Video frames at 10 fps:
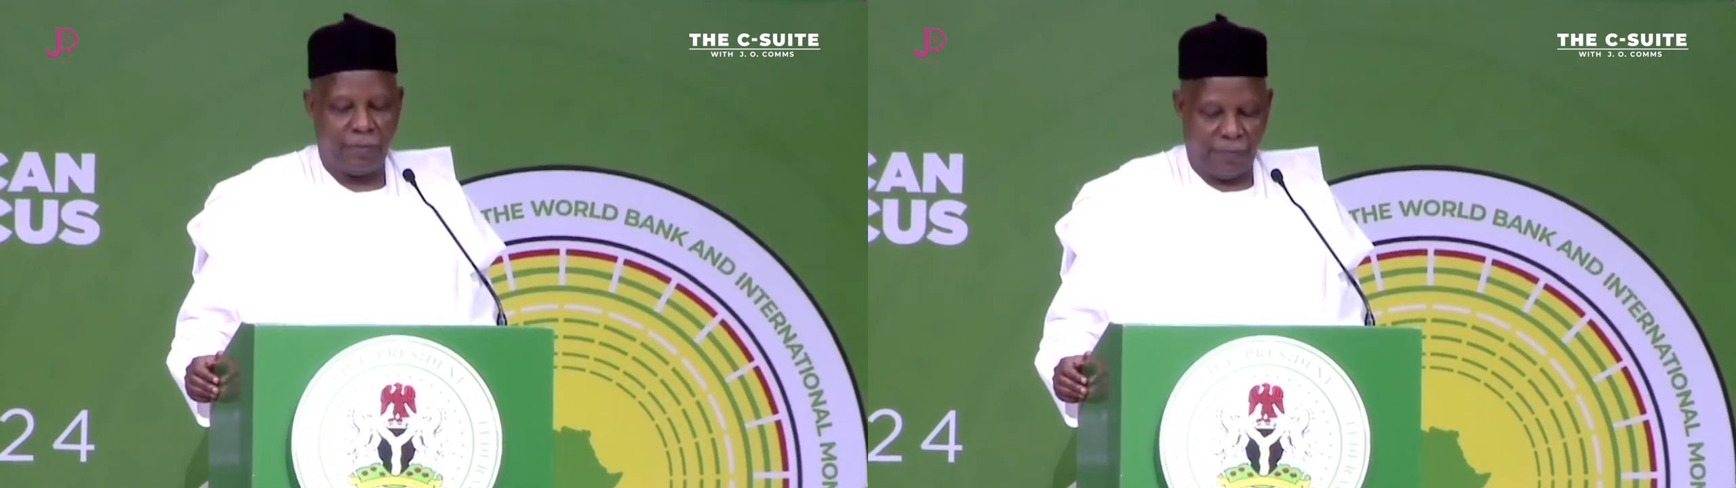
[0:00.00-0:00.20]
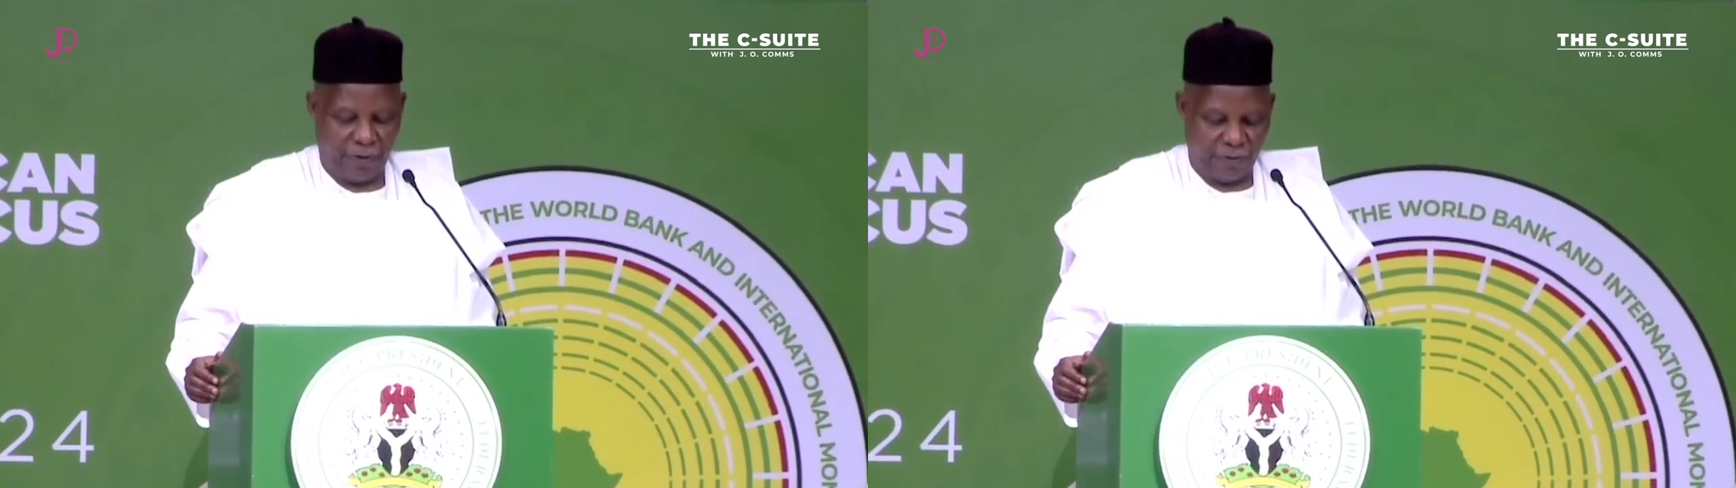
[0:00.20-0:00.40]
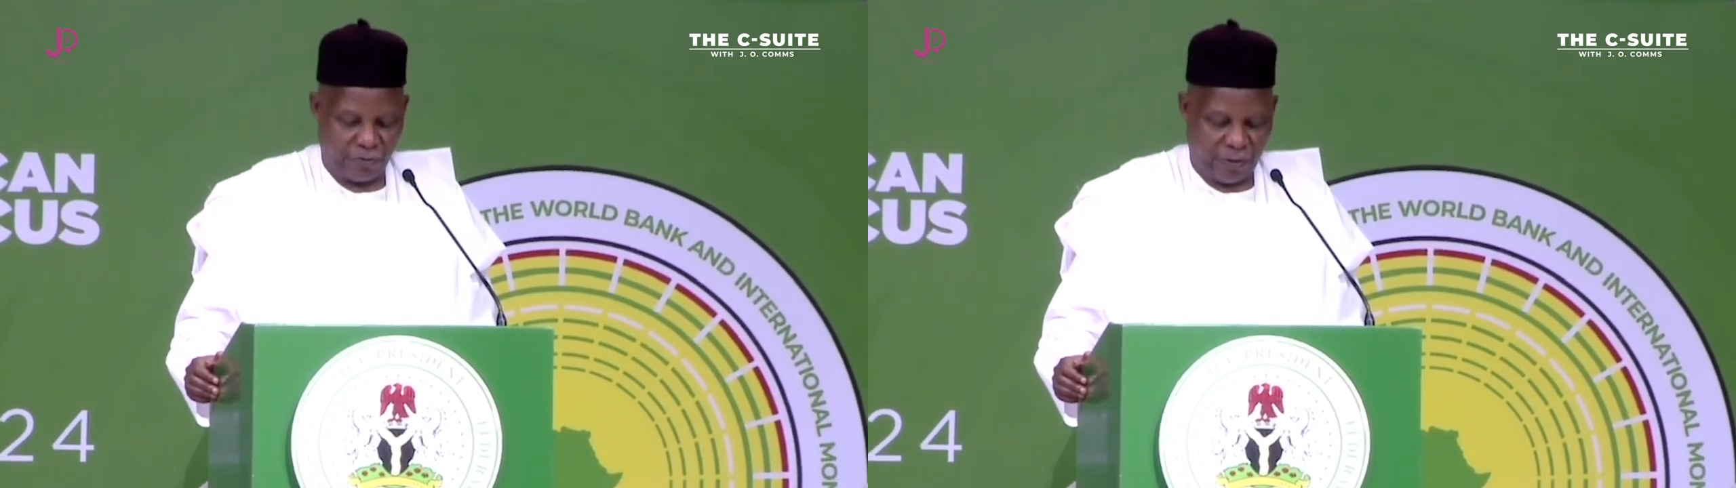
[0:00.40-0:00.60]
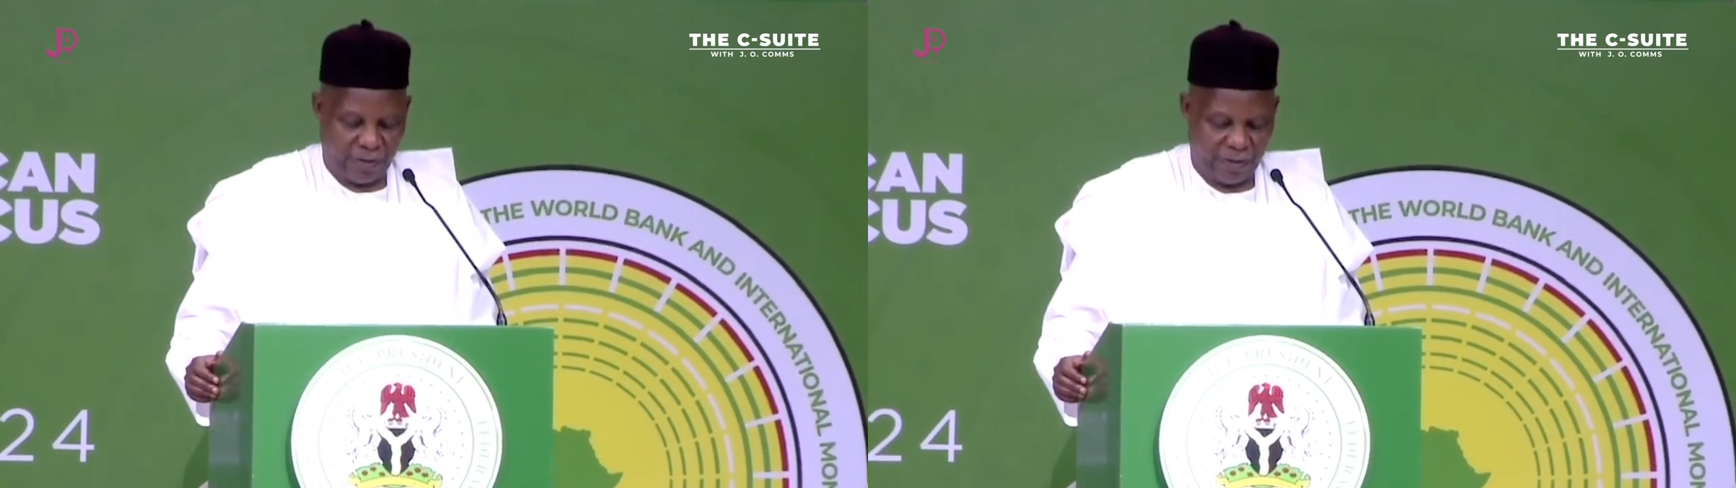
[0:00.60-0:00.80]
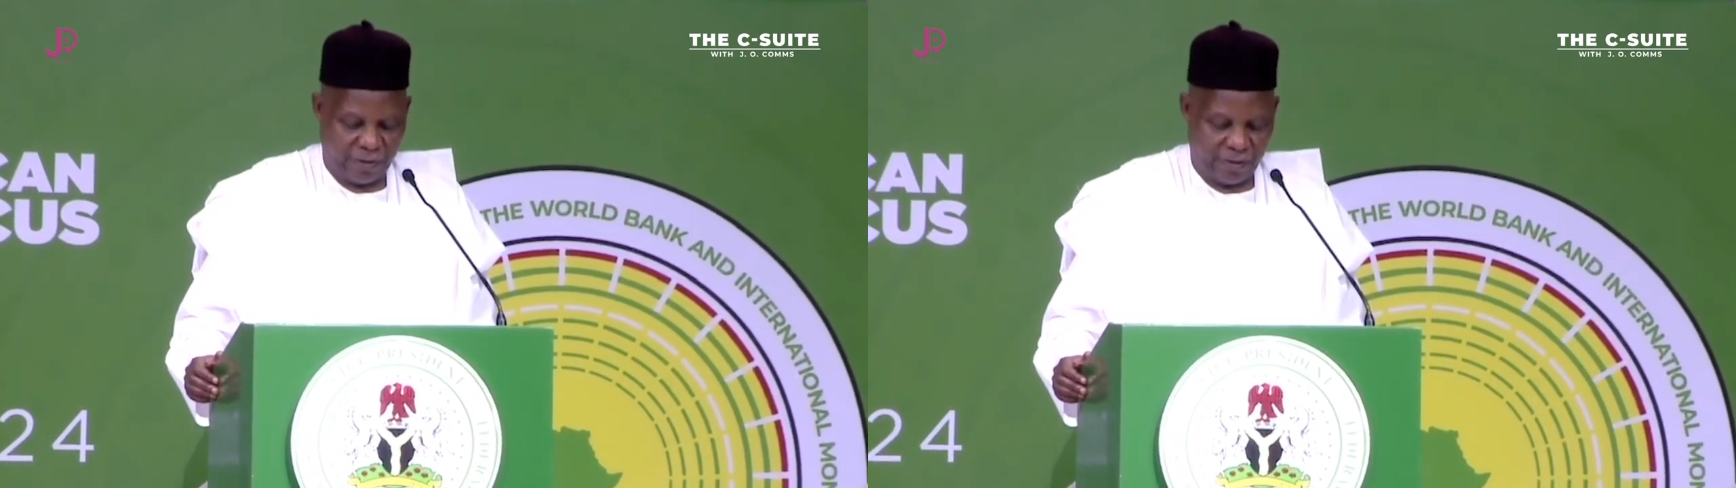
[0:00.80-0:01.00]
to be very
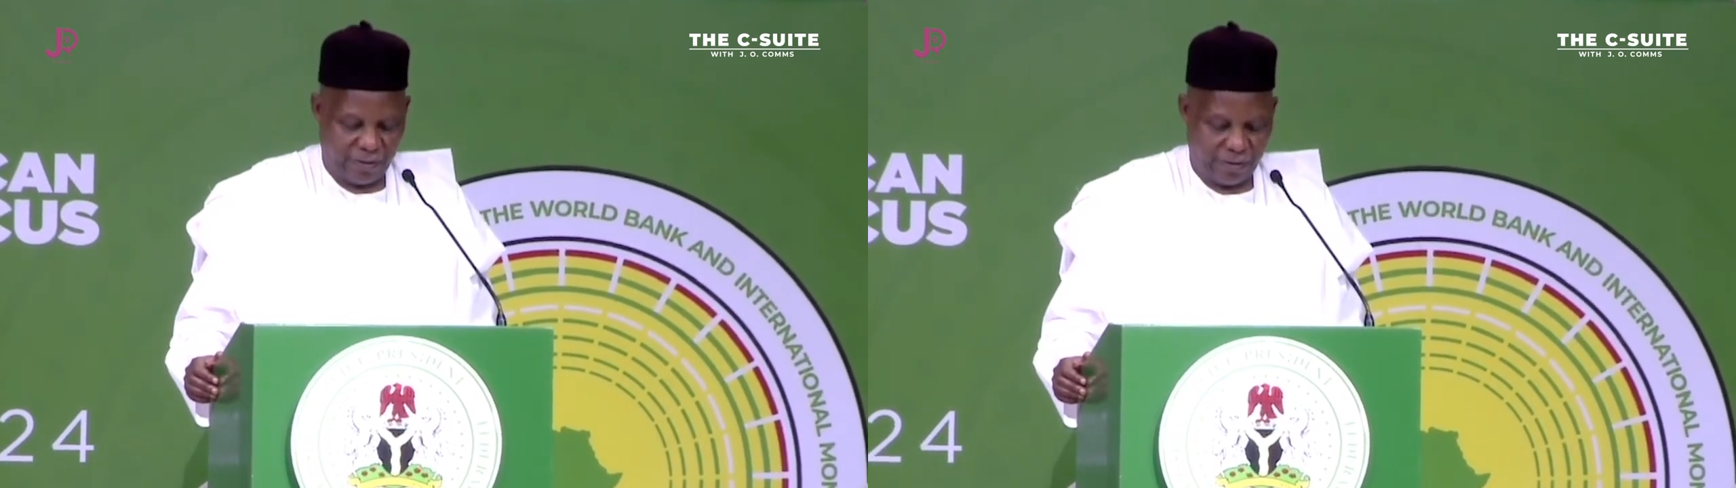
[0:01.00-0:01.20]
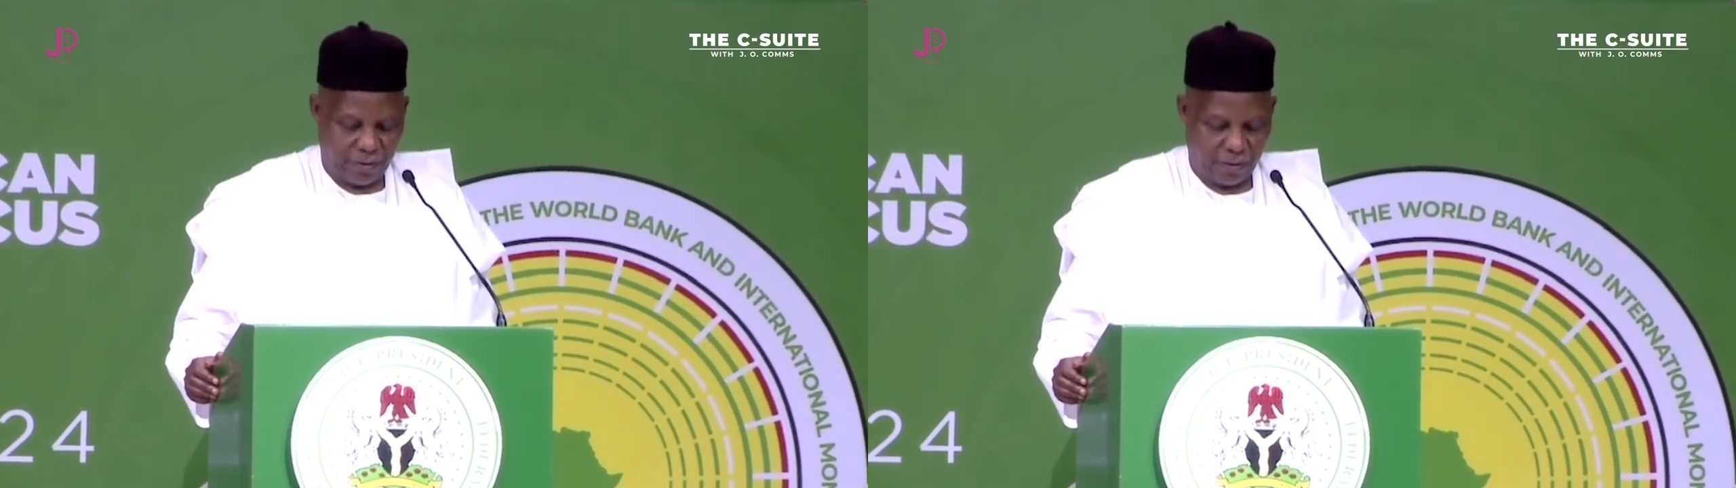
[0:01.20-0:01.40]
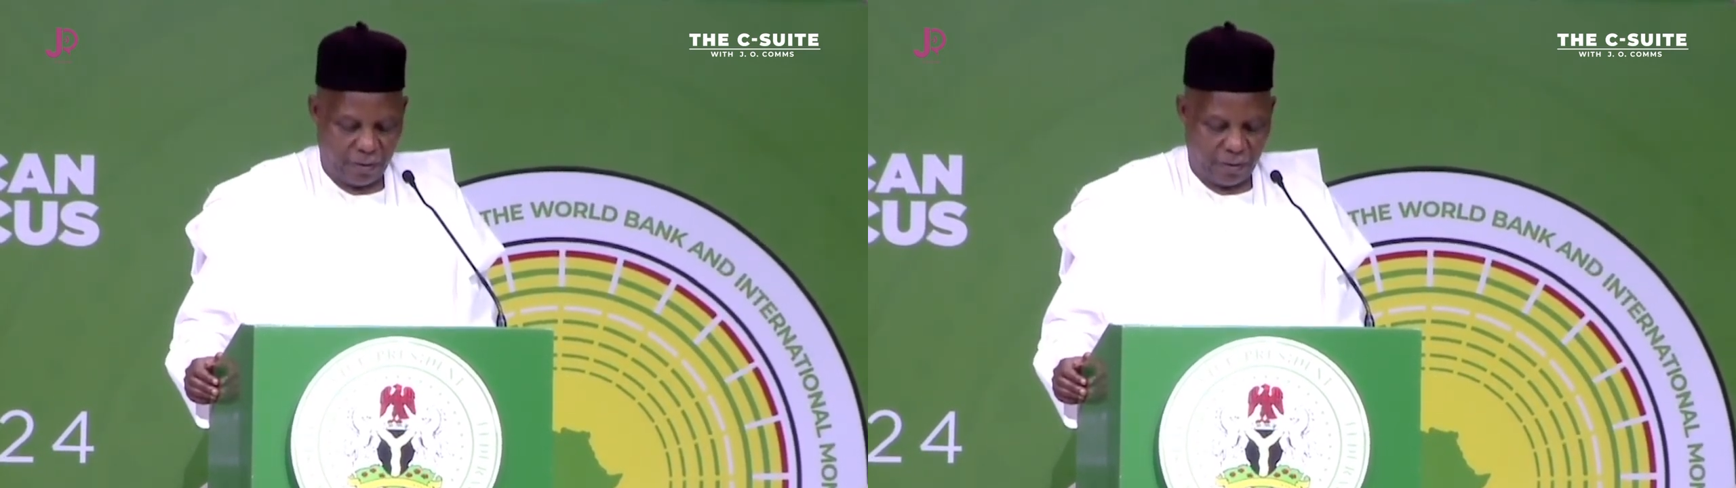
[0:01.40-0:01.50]
strategic.